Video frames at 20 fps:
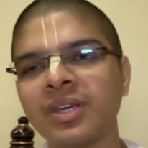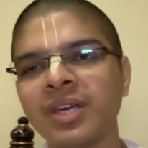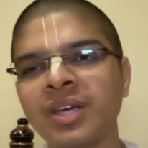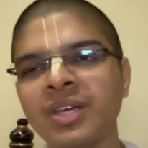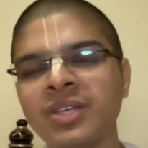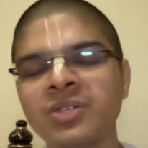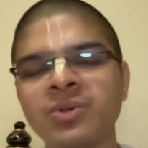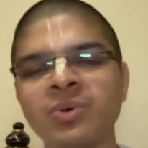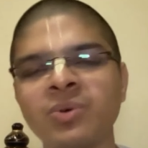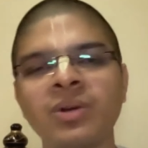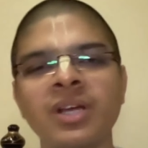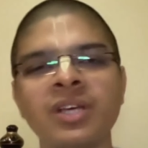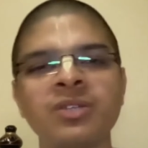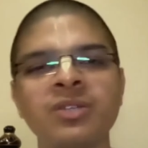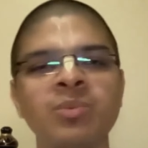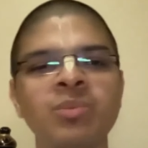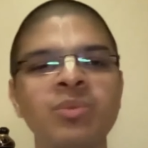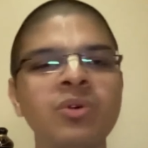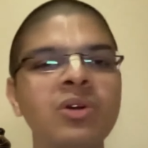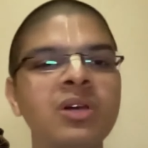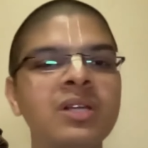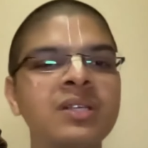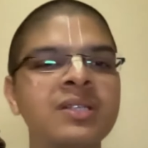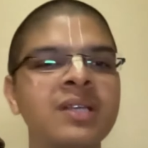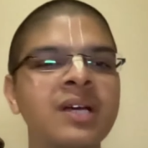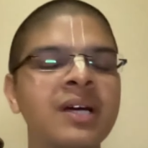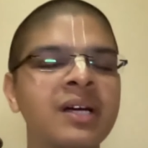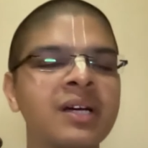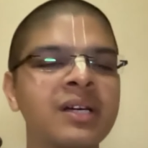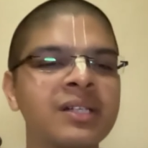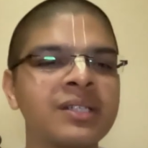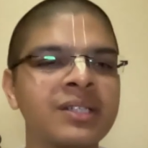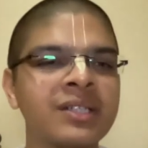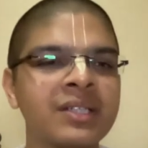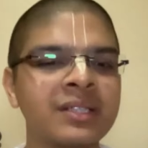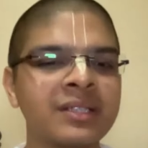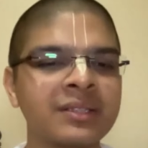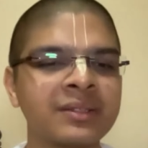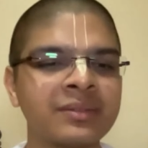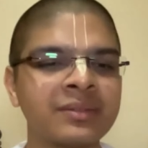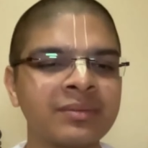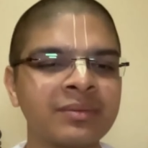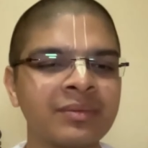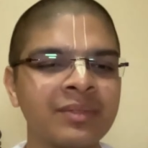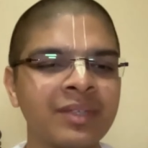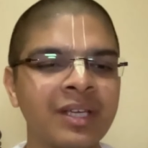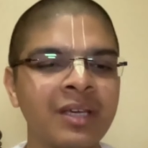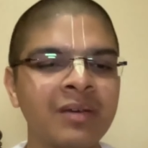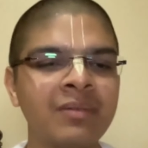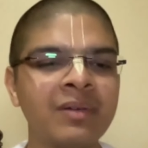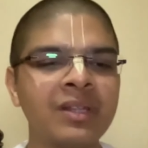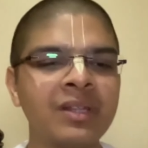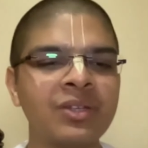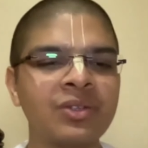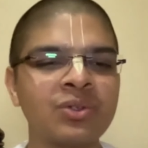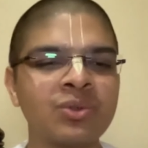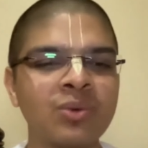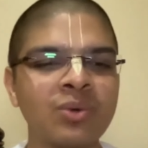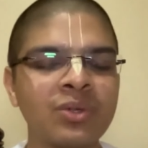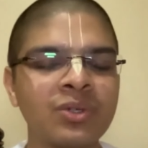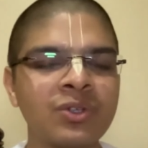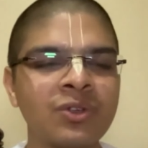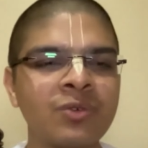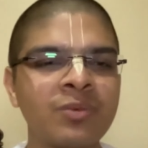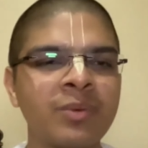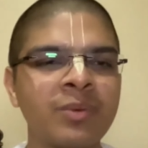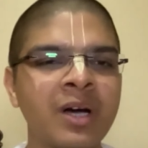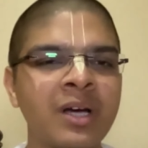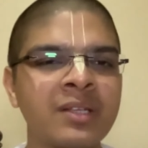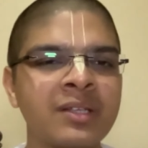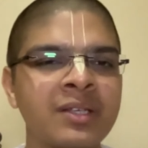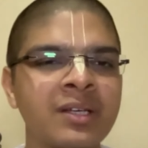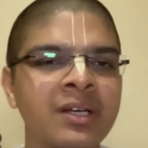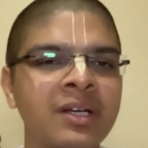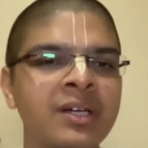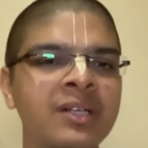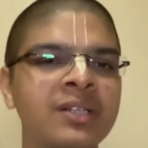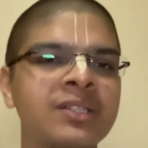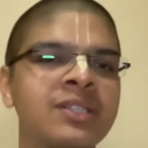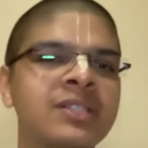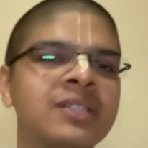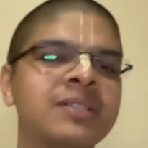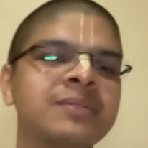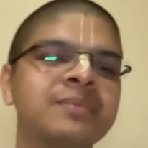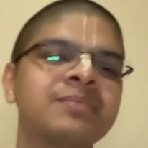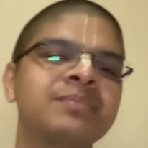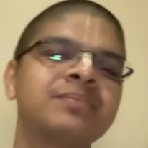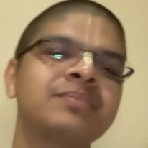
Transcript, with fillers: he is known as Moola Sankarshan, even the source of Mahasankarshan.